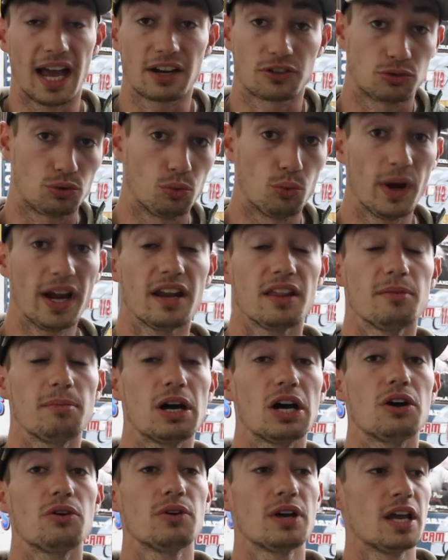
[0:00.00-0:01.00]
actual weight of the
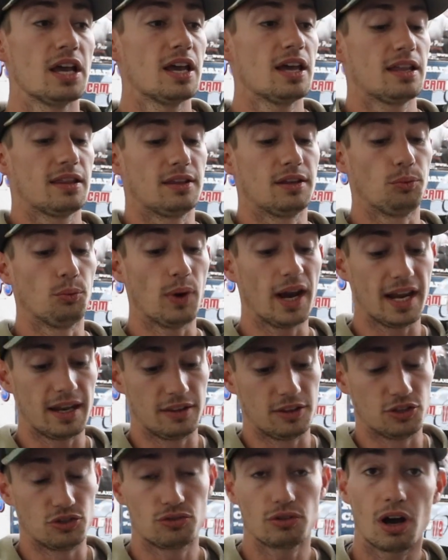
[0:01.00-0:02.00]
bow, the weight
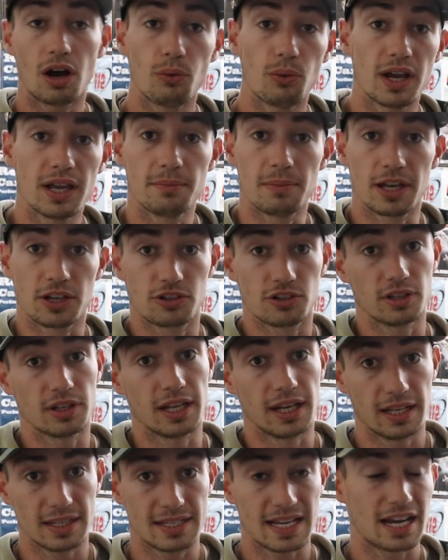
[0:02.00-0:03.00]
of the draw weight, make sure
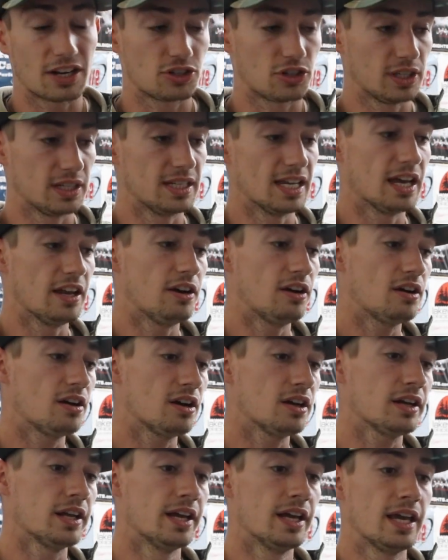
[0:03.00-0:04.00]
that it's actually dead
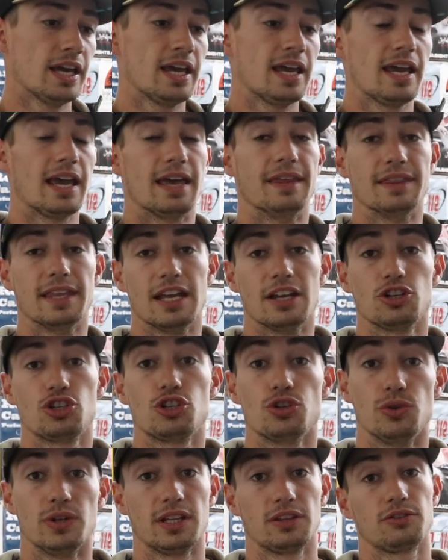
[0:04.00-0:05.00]
on, and then
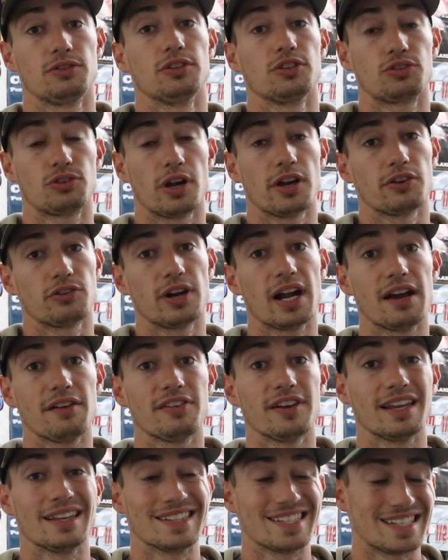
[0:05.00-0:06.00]
shooting through the
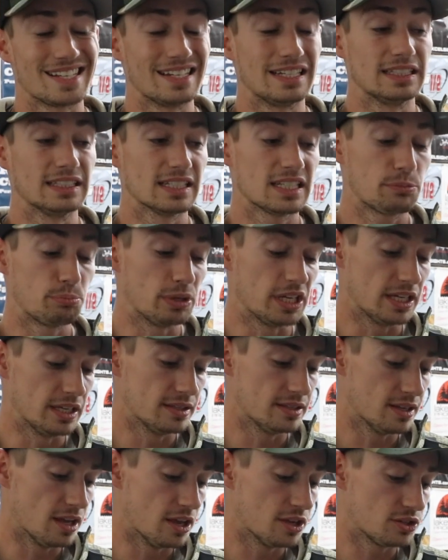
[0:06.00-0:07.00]
chronograph and seeing the
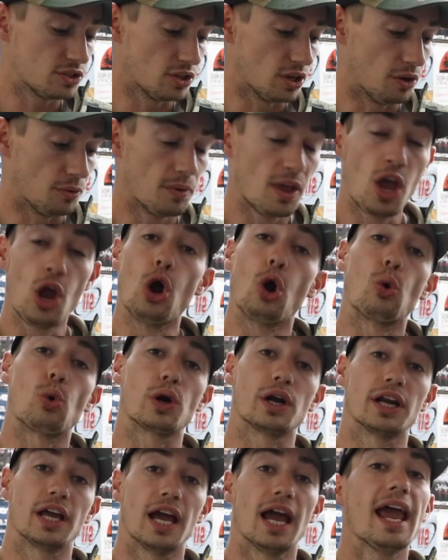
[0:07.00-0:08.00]
speeds. So
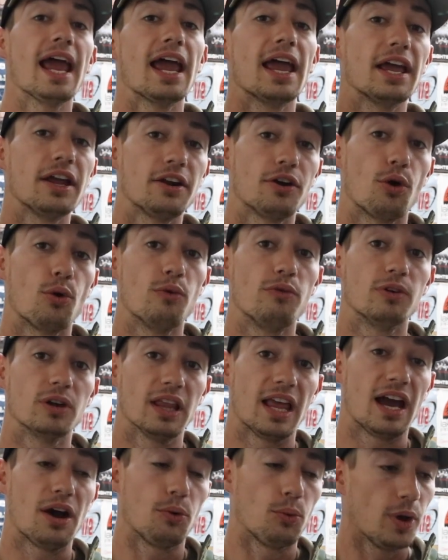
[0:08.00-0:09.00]
we're gonna head over
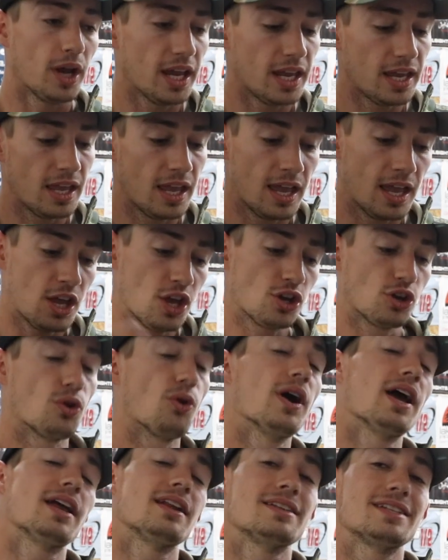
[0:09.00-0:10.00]
that way,
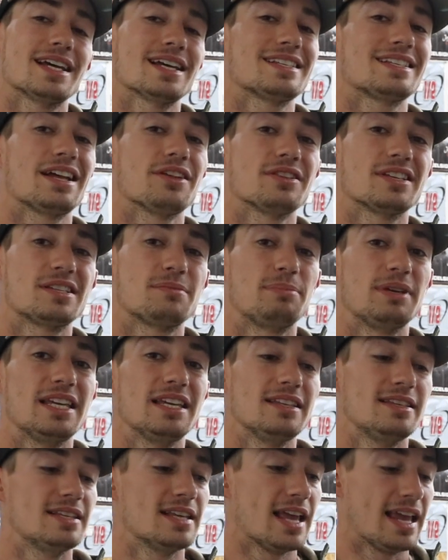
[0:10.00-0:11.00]
go ahead and test out the
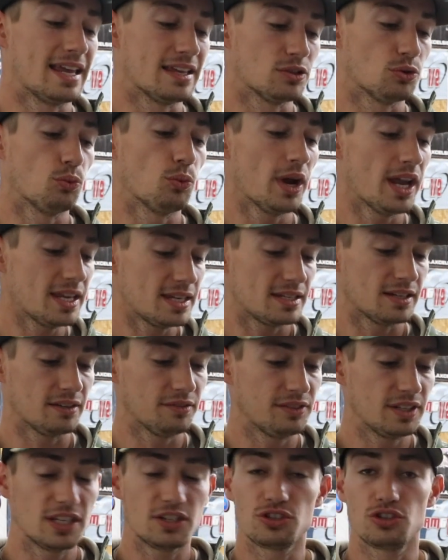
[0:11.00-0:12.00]
speeds and the weight
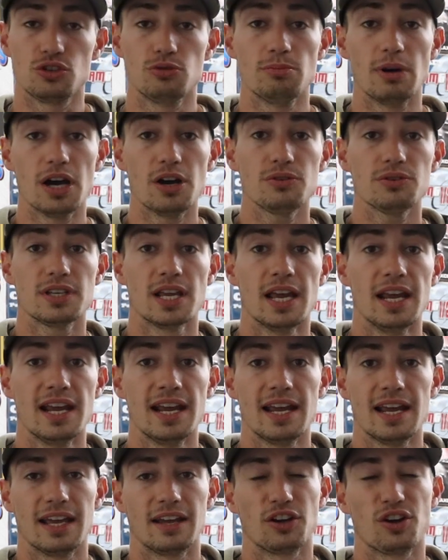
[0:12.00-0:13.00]
of these two bows,
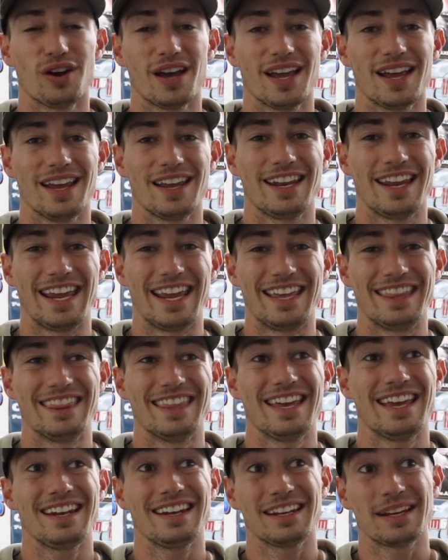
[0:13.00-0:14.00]
and go ahead and
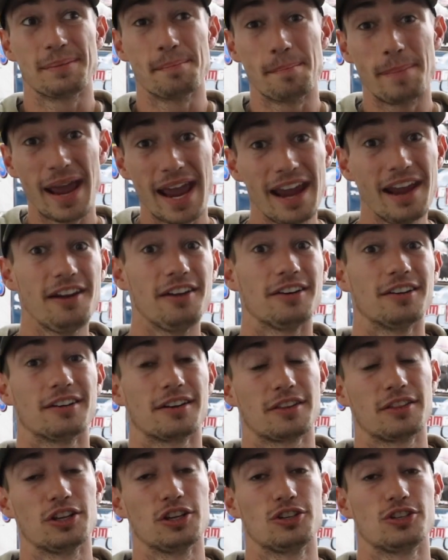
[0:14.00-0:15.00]
then compare
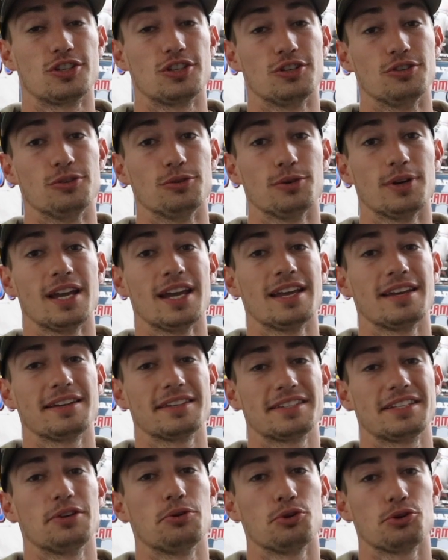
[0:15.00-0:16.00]
the two to
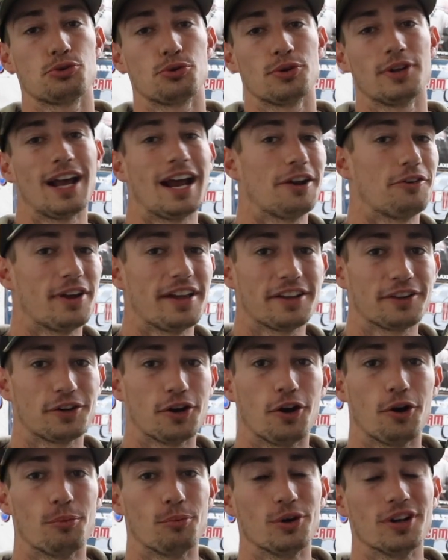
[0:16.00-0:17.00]
see which one I'd rather
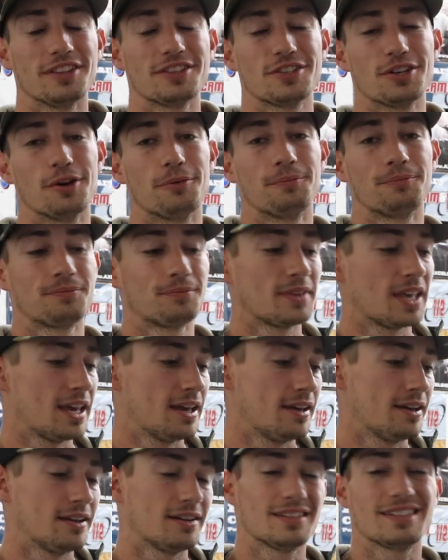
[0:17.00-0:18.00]
go home with. So
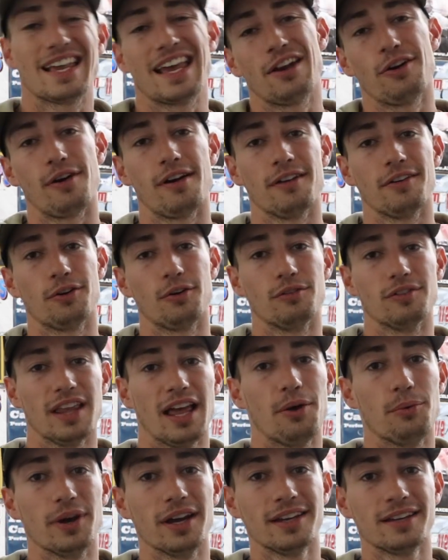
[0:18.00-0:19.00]
let's head on over
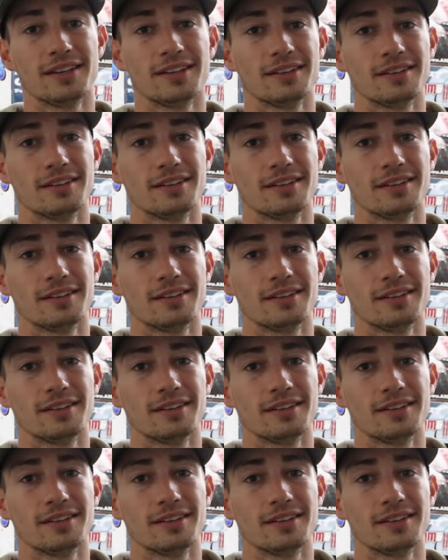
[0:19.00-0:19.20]
that way.